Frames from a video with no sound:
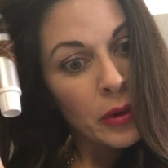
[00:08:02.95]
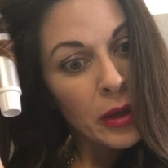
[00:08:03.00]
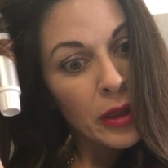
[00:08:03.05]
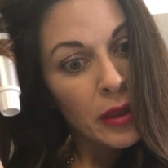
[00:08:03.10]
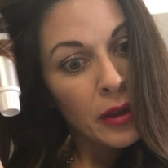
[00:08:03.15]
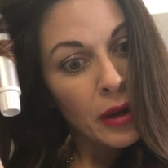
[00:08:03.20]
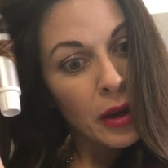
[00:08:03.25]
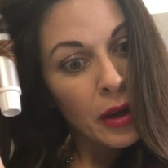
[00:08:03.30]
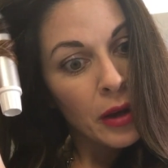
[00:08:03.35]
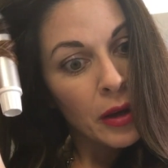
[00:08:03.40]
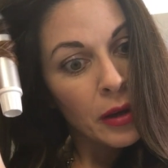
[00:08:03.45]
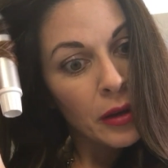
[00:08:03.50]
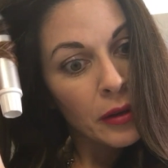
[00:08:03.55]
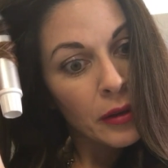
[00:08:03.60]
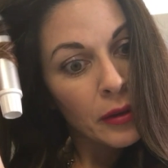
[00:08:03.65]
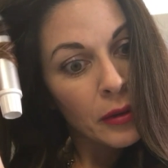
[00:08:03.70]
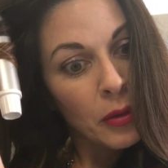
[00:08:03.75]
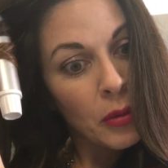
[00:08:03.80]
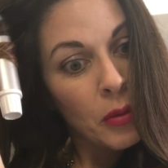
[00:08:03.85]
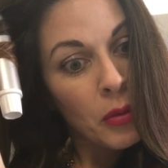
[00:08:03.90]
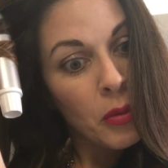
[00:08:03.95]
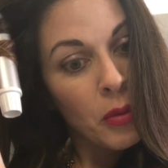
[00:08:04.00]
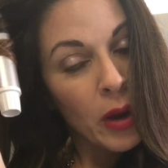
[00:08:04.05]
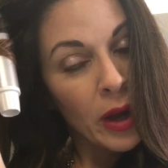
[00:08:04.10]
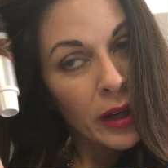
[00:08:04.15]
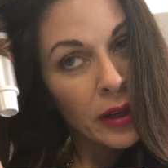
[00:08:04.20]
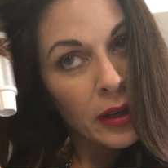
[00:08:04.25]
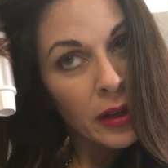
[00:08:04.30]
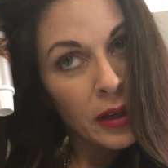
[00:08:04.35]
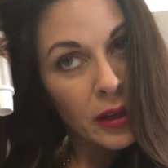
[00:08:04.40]
with a
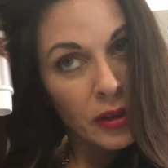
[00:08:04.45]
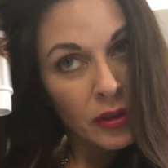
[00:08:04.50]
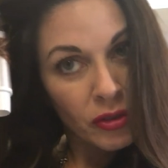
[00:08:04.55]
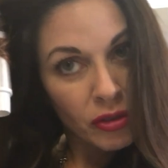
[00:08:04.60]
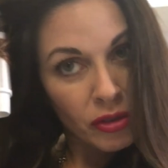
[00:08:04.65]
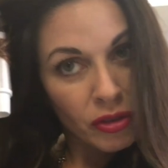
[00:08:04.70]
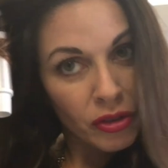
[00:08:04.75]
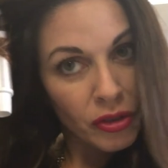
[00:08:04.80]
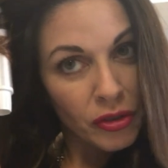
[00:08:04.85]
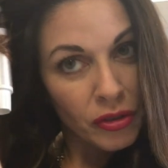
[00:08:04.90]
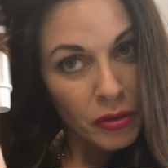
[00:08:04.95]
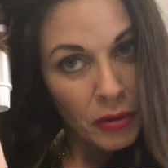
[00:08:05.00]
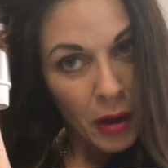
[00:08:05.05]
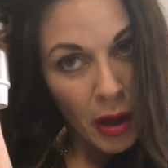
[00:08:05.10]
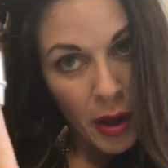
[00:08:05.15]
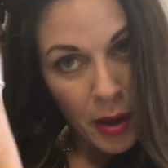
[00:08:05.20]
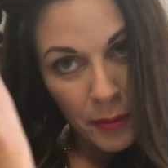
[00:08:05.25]
1-inch